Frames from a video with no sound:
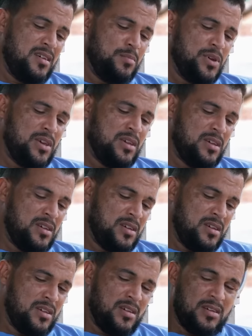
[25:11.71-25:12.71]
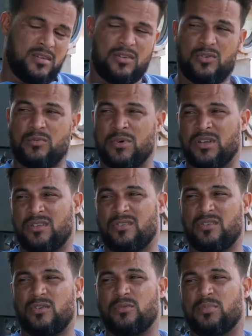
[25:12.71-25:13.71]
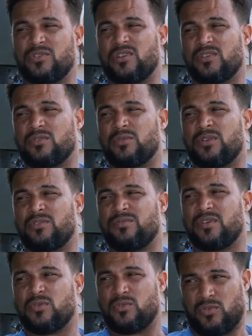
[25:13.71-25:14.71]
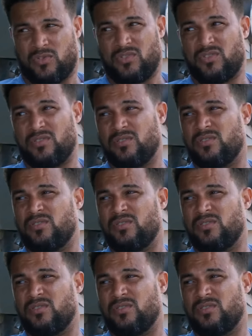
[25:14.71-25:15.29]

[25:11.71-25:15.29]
Ibe, the woman is a low-budget queen of the coast.